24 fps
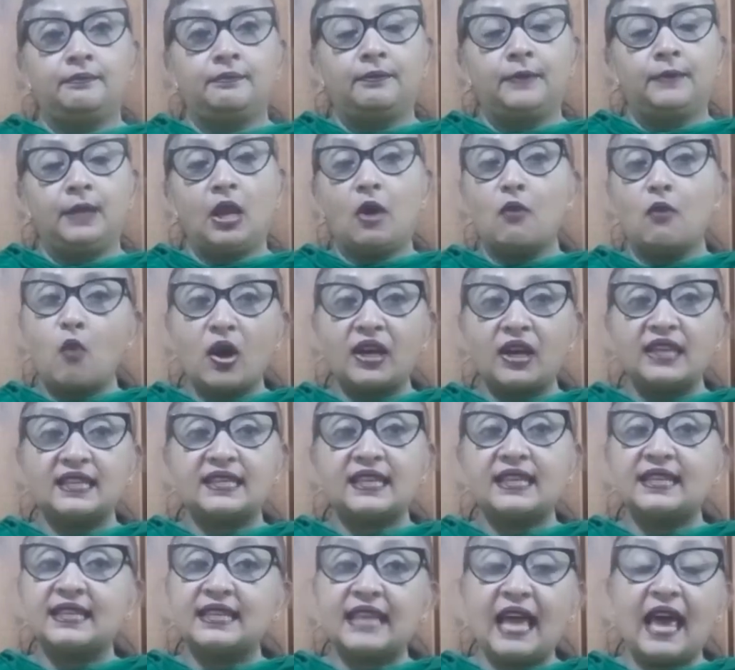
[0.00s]
Now what is
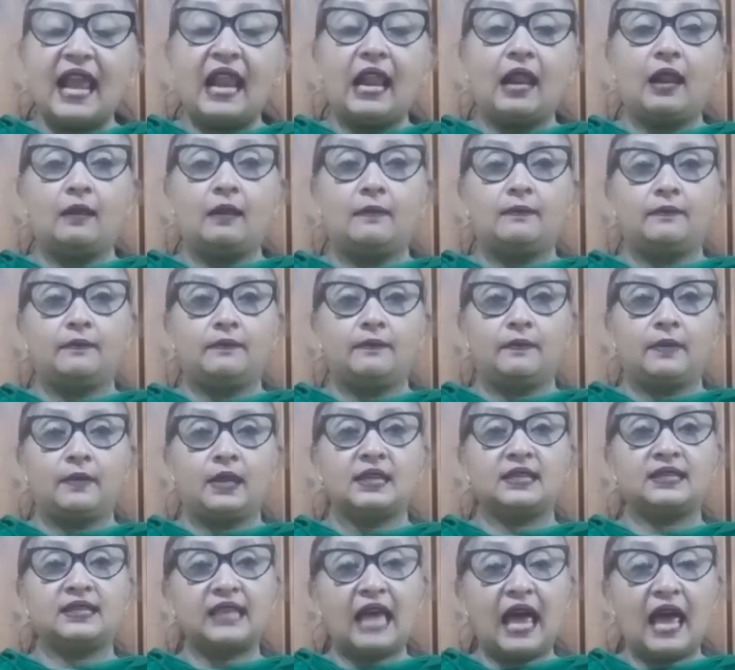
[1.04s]
a cell?
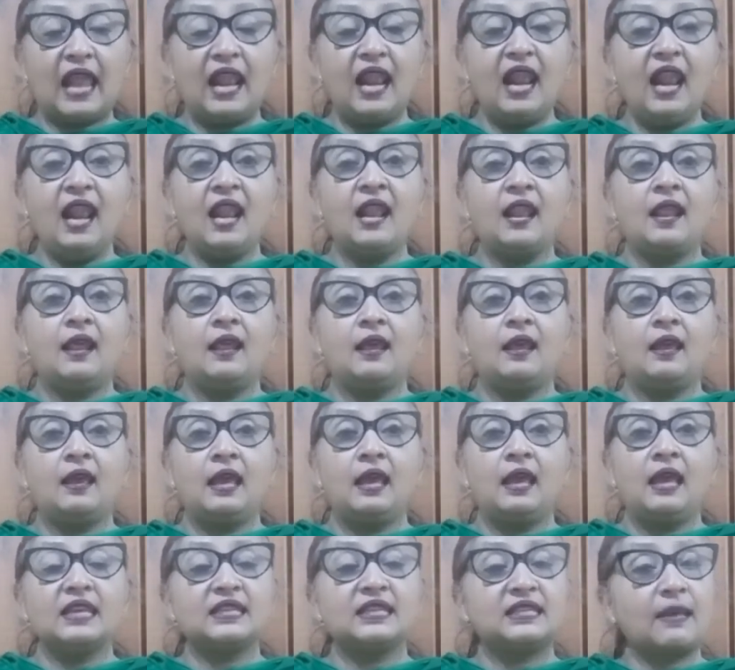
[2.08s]
Cell
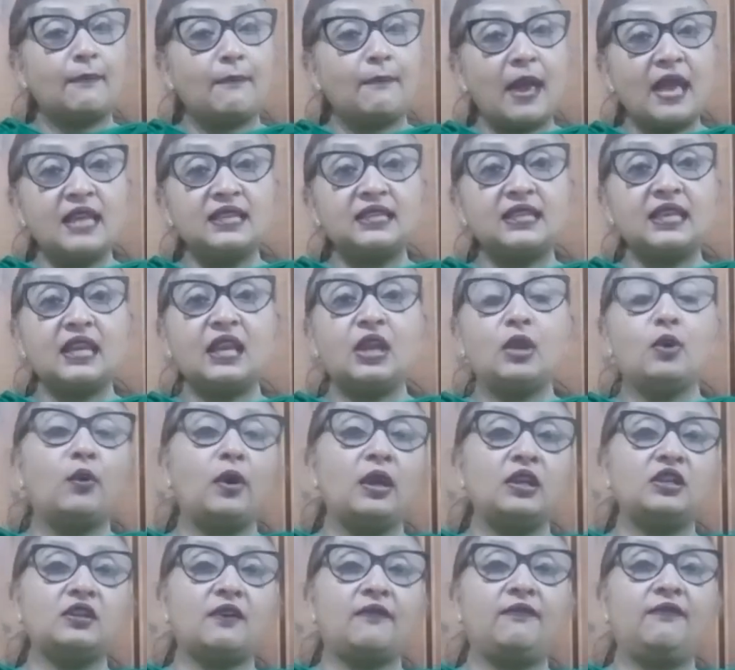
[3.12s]
is the basic
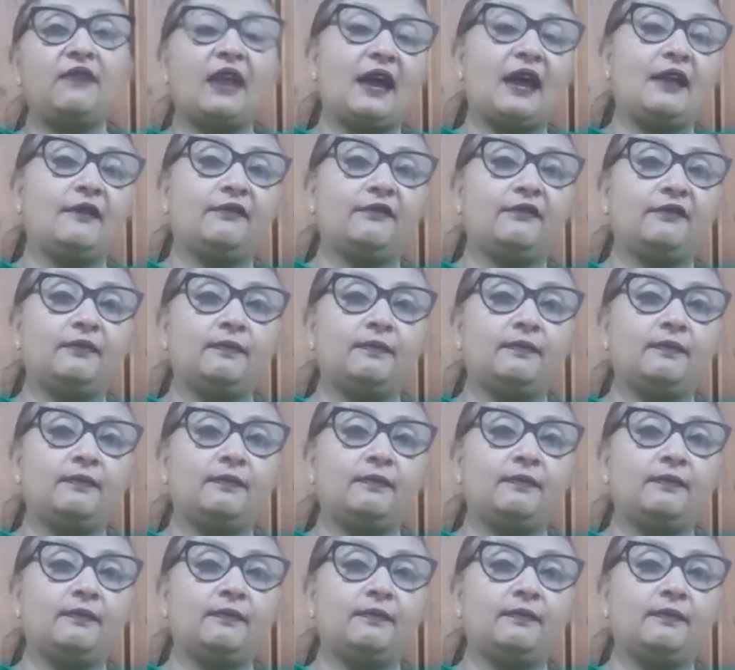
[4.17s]
unit of life.